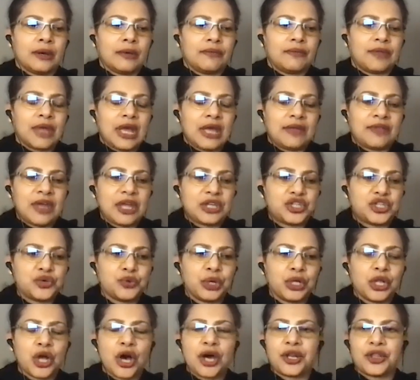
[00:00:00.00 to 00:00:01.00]
they they do
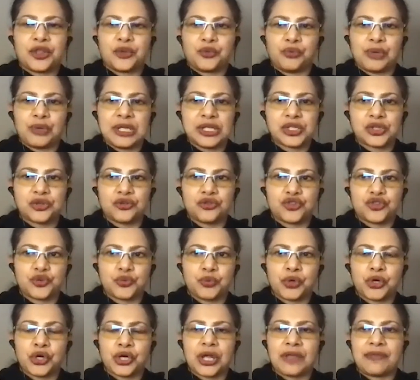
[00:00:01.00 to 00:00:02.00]
a lot of the research
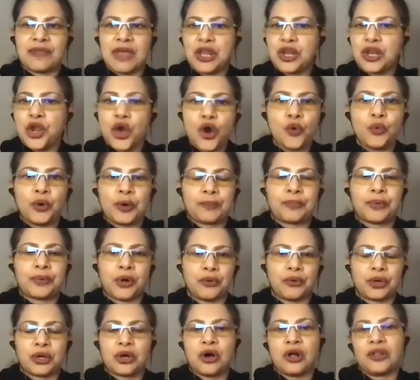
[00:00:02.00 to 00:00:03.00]
work and they know what
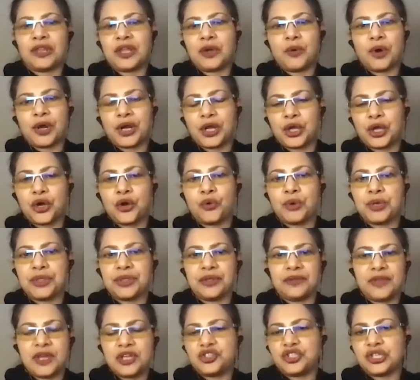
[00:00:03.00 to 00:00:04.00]
protocol they want to go with,
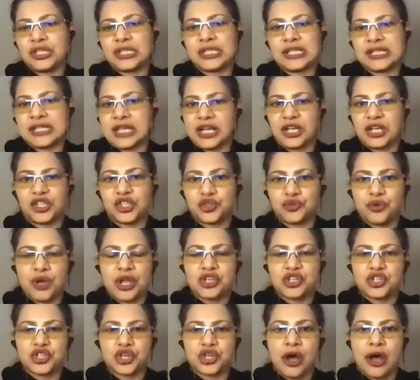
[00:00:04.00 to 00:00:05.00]
and they just it's like a
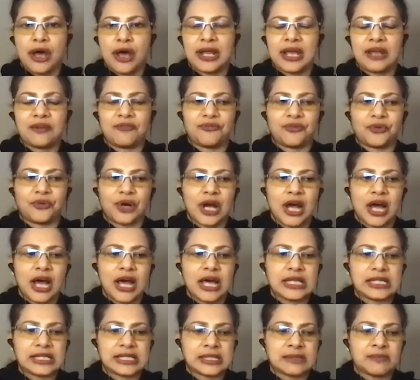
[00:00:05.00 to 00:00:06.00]
straight shot. And for
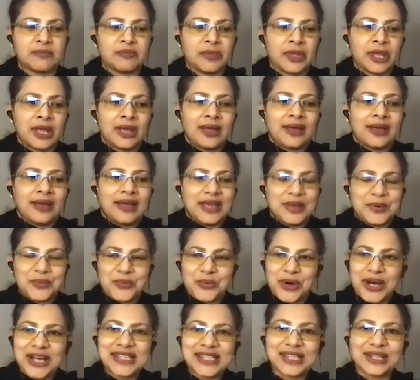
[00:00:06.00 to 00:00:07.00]
us, it
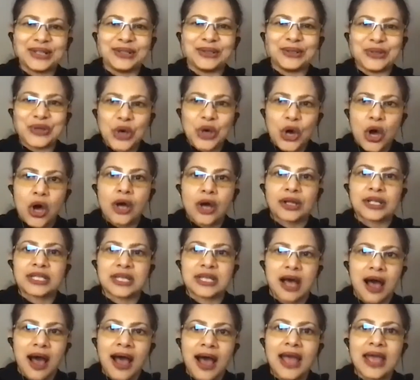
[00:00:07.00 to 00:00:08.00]
was a long
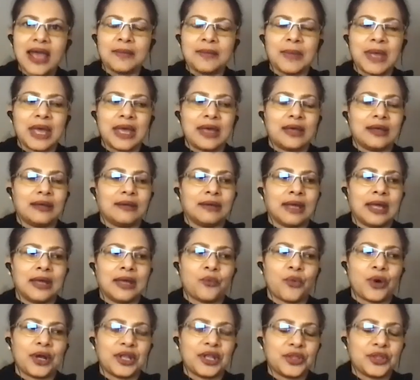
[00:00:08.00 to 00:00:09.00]
time and and
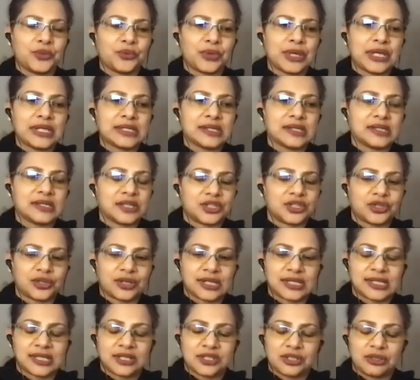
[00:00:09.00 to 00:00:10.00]
one of the reasons it took
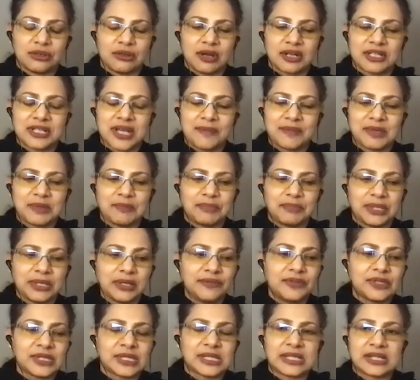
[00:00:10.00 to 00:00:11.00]
us such a long time to
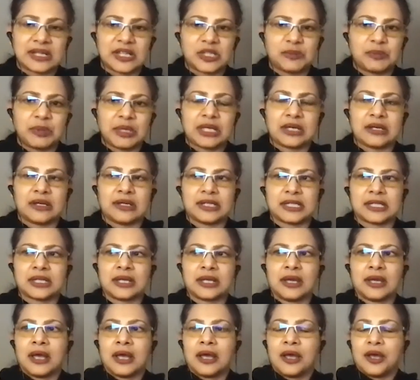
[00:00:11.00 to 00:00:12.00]
build this thing is because
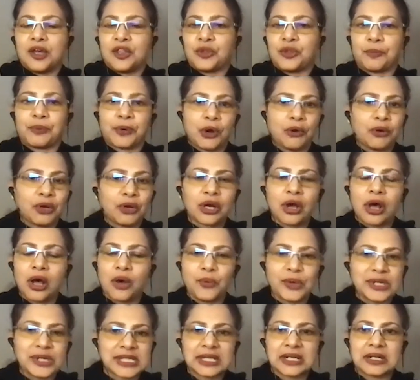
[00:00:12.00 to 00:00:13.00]
the protocol
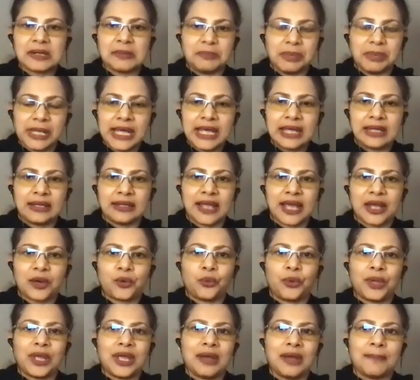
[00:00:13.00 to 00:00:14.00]
wasn't complete like
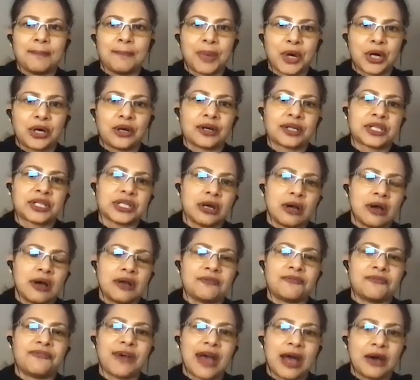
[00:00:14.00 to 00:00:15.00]
we mm. embarked mm. on
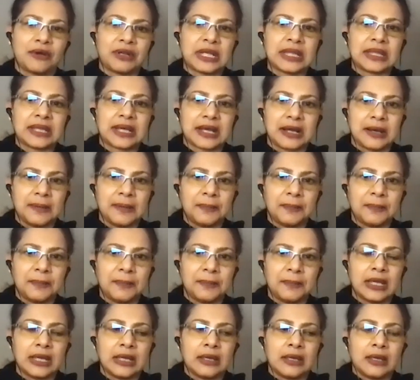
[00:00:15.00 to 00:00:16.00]
founding the
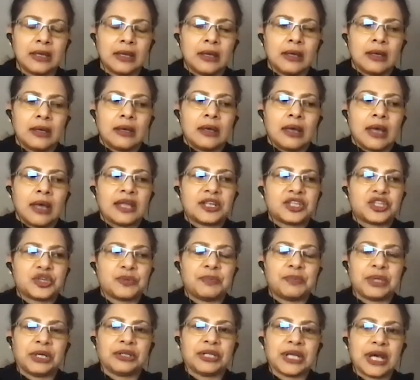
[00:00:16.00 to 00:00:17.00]
company and to
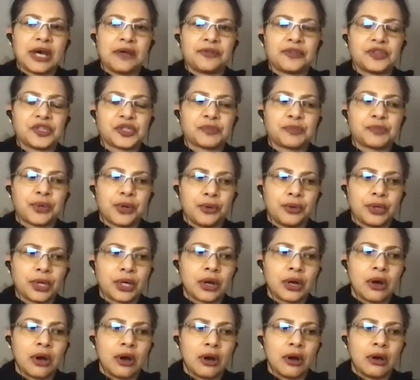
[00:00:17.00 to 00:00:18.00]
build out this
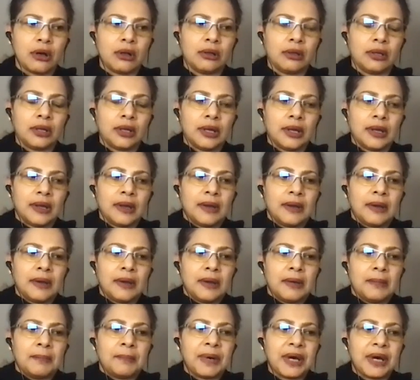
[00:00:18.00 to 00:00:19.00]
protocol
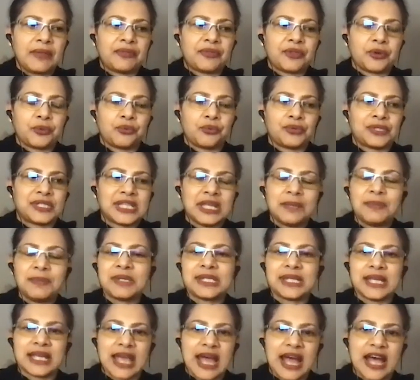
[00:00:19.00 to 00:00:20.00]
but the
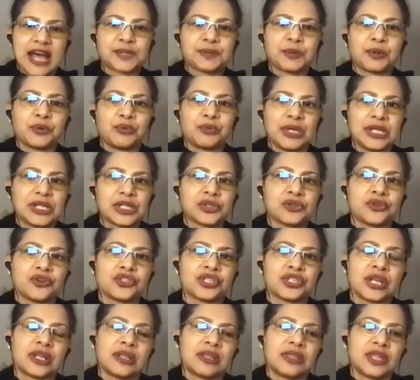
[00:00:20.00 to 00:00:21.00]
CBC Casper research
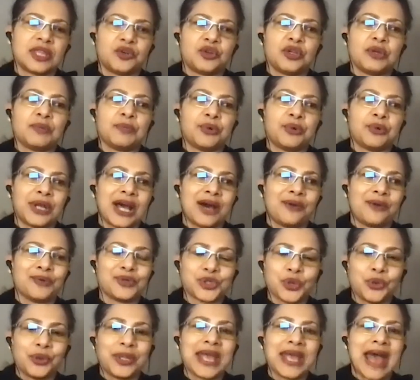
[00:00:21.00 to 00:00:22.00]
that Ethereum put out was
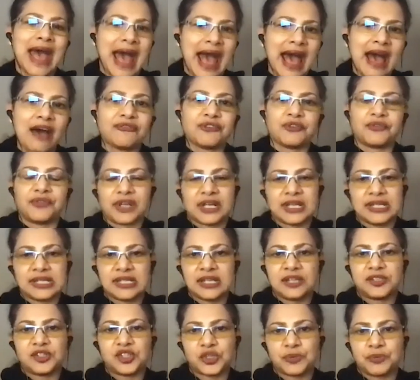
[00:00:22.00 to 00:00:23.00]
only half of a
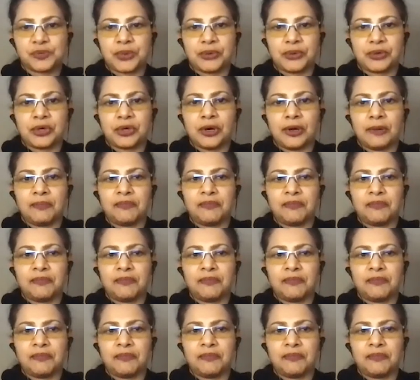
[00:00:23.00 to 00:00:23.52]
consensus protocol.